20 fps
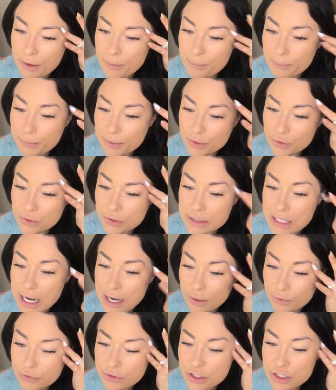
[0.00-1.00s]
build
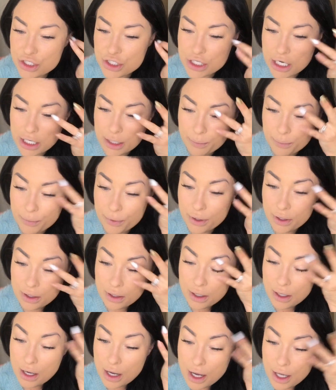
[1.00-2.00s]
out the shape
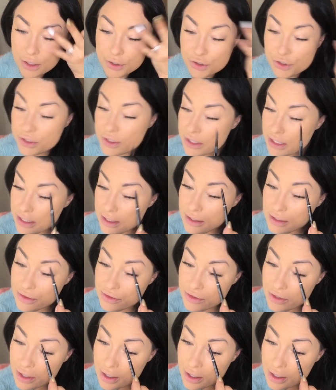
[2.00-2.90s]
underneath.